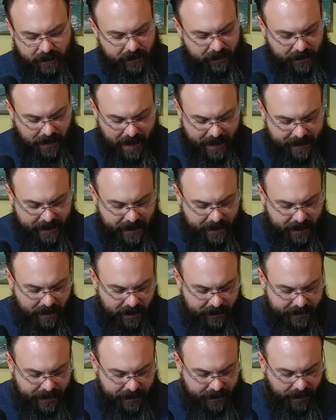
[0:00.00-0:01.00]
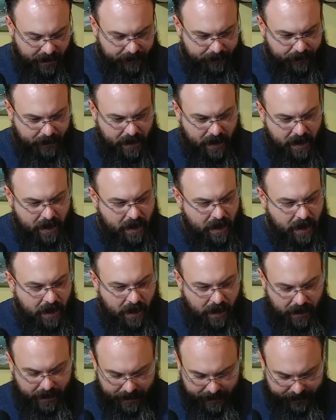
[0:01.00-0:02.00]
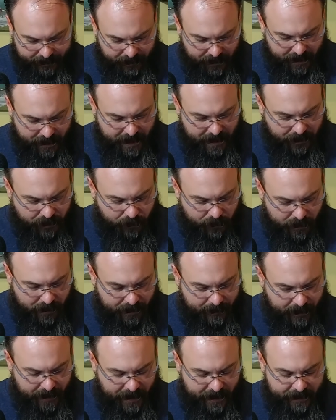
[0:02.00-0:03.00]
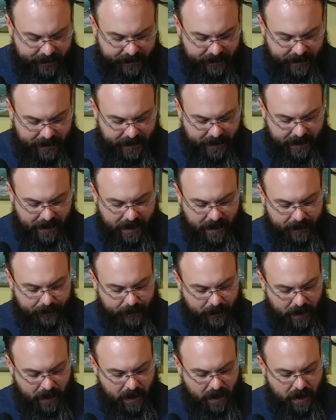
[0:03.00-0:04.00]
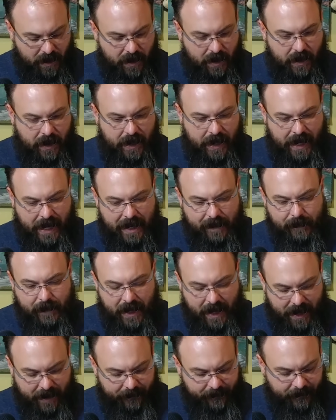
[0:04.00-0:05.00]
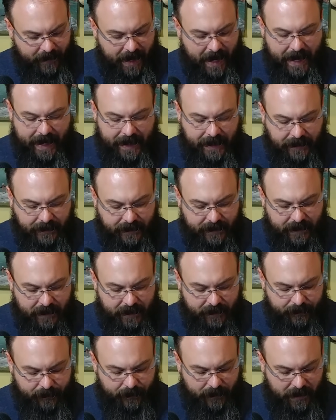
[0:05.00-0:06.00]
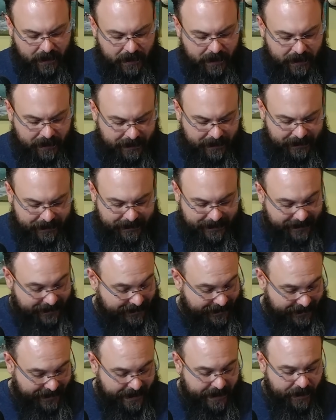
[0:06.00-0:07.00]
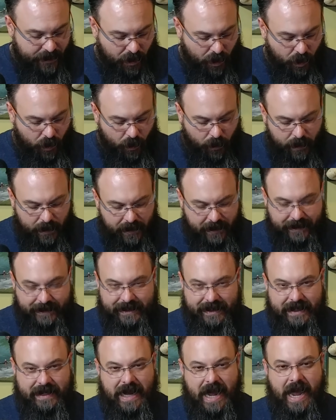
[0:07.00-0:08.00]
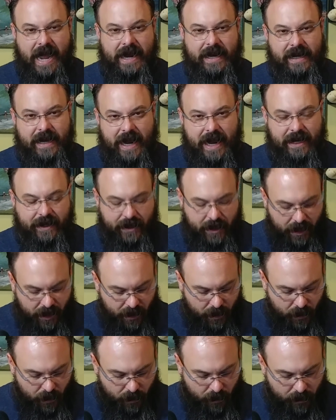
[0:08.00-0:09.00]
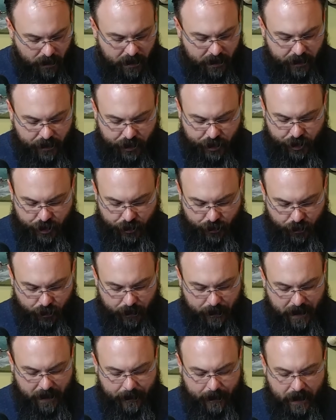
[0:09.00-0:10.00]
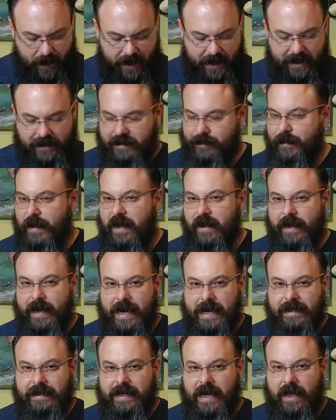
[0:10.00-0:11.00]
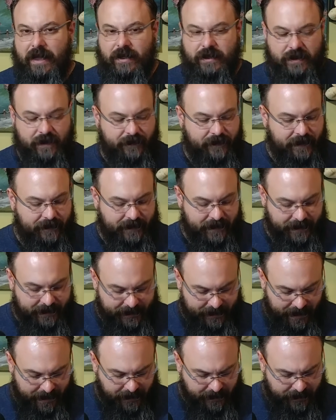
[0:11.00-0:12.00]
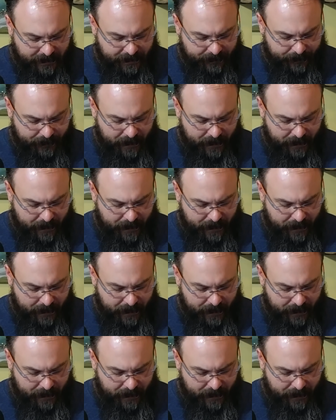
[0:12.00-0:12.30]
I'd get it all day long. All right, so the next one is the MF8 Dino, D-I-N-O cube. It's about $8.50.